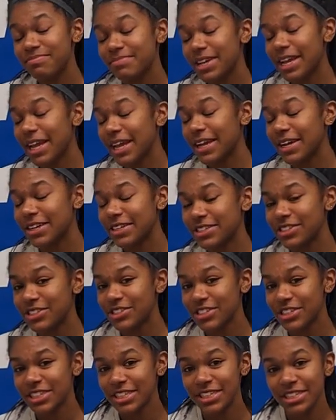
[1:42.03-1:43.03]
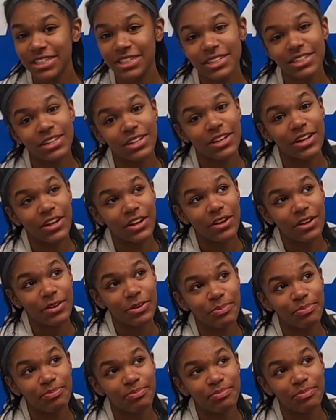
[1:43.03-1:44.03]
800,
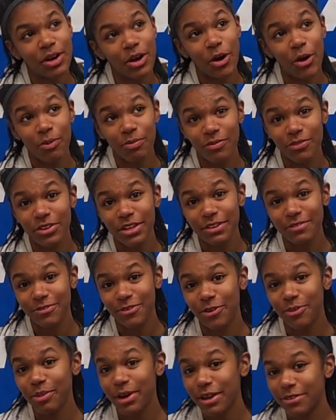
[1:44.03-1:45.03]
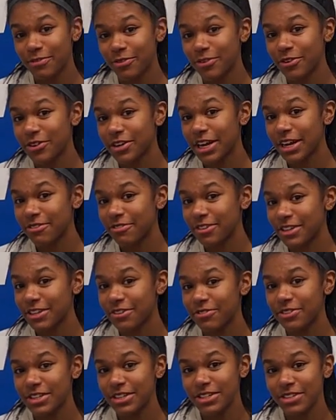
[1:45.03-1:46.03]
hopefully 4x4. I really
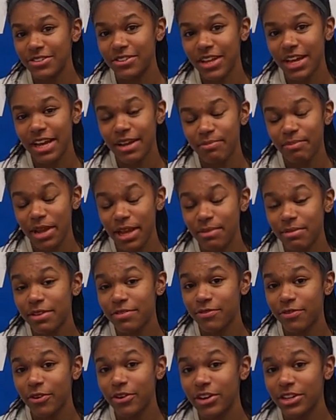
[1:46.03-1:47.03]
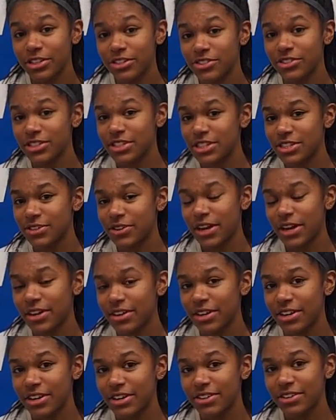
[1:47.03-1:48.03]
want to do that. Maybe 400 too. I don't
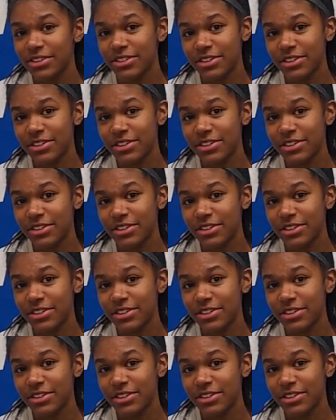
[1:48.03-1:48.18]
know.